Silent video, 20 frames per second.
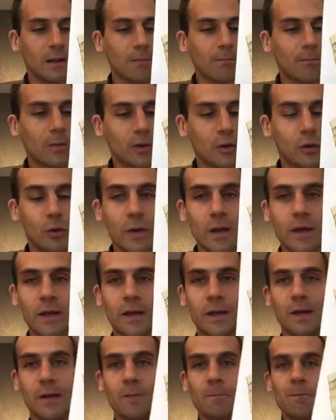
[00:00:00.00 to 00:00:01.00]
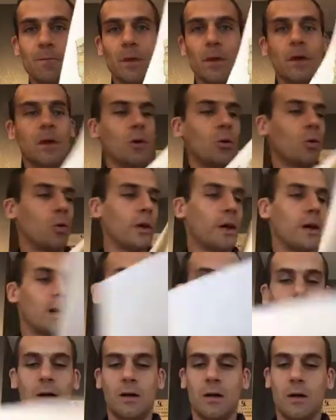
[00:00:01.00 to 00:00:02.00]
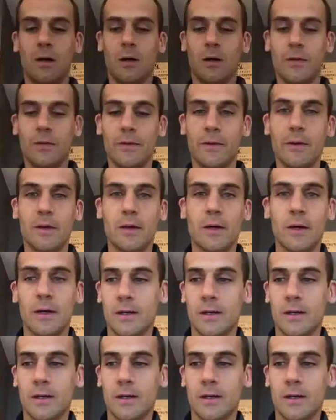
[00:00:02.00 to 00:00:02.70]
But we are on